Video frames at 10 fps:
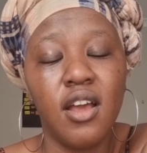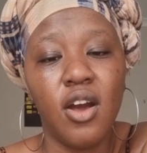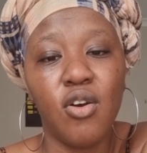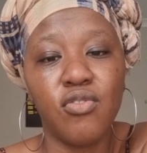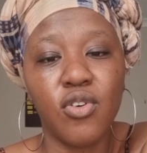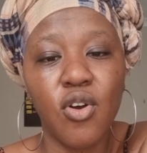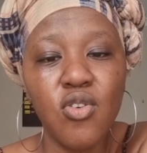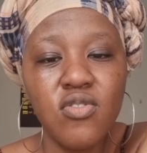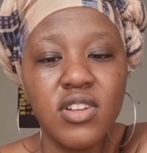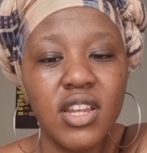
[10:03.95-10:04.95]
of
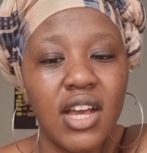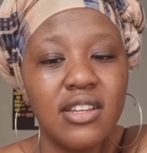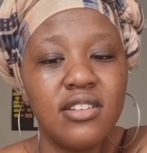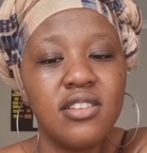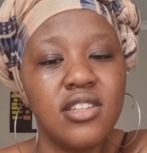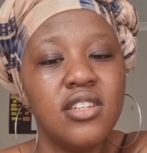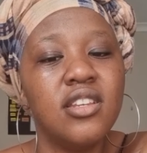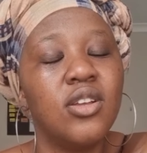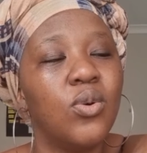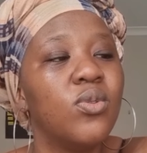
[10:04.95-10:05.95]
COVID-19
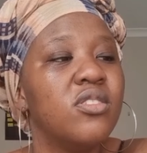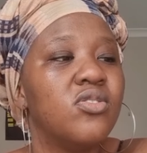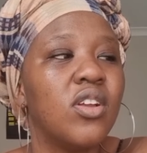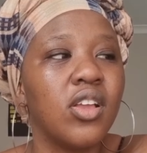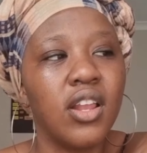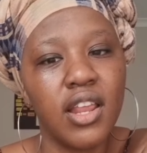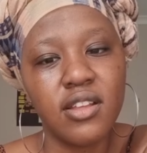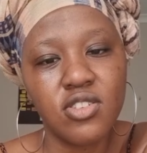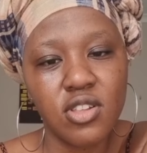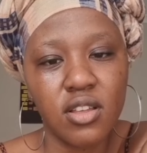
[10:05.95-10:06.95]
and all these
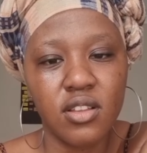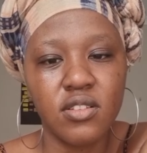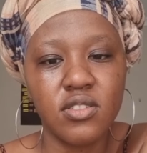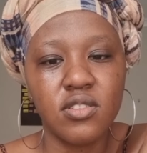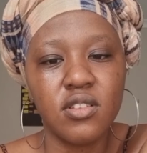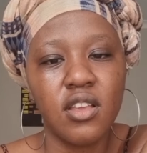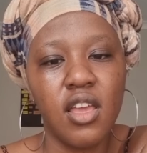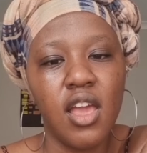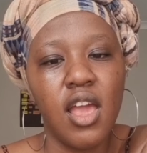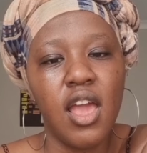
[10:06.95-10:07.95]
regulations
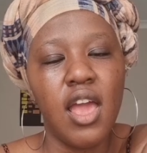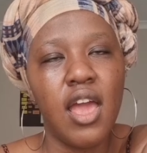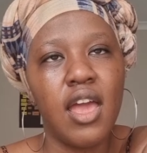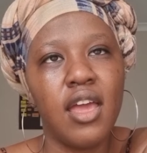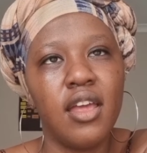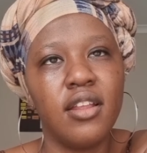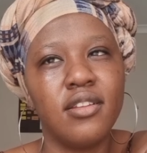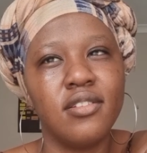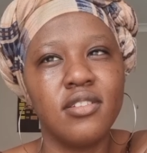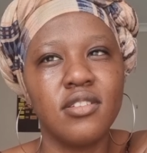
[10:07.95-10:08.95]
and
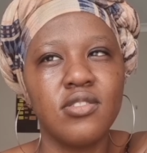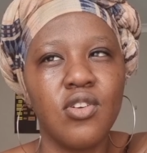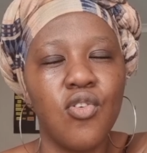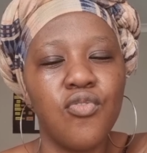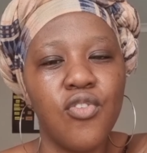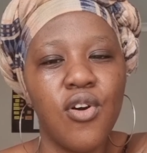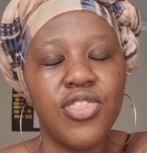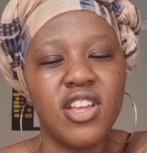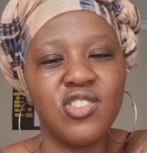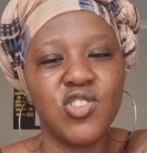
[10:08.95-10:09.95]
so forth
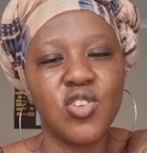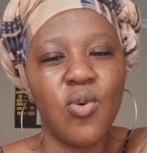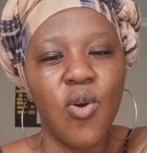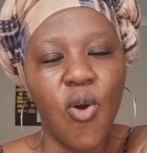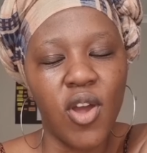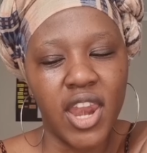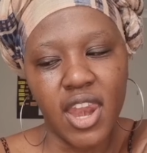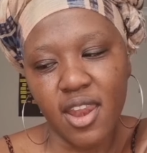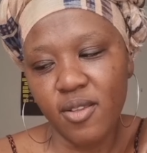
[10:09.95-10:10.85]
and so on.